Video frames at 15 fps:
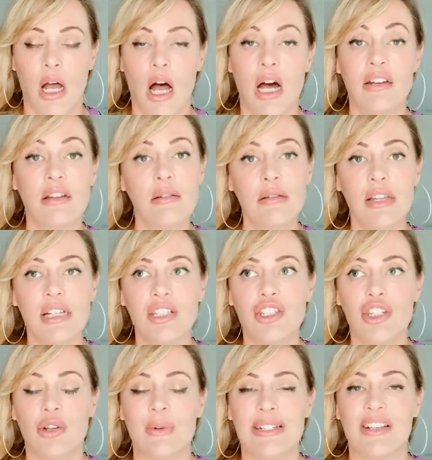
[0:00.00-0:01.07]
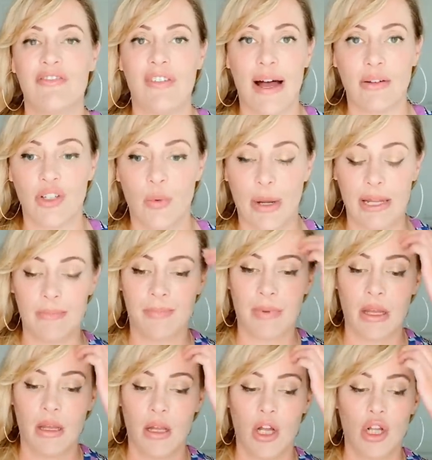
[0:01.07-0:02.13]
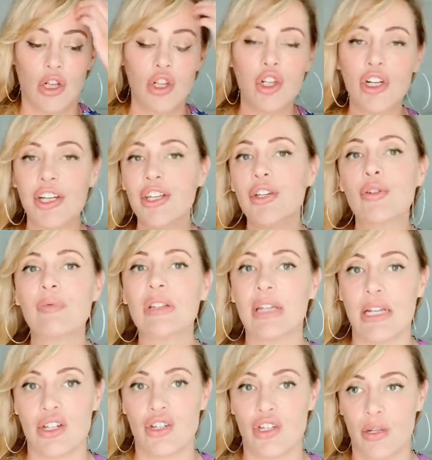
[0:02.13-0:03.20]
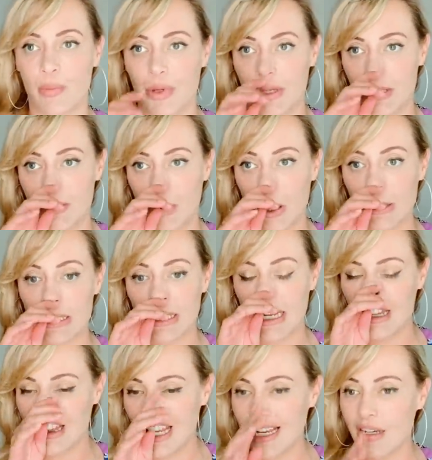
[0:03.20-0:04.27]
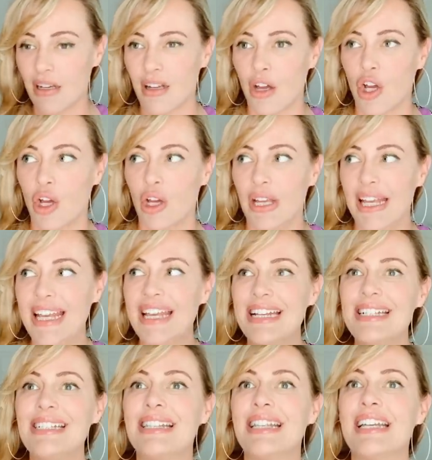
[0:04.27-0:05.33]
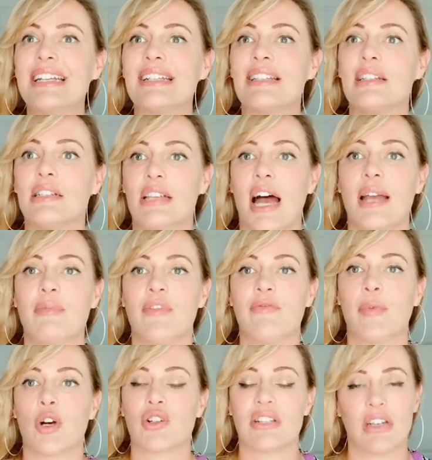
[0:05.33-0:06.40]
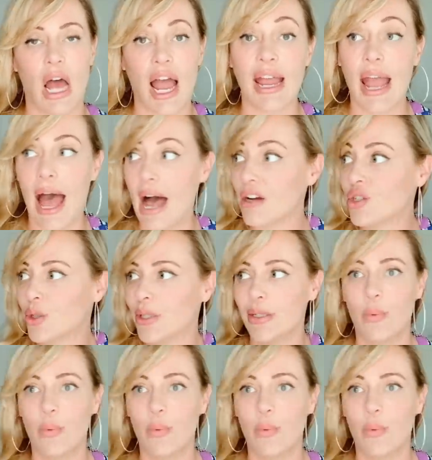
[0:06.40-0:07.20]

Another thing to do is evaluate. Look at your relationship with this person and think, is this the type of person I actually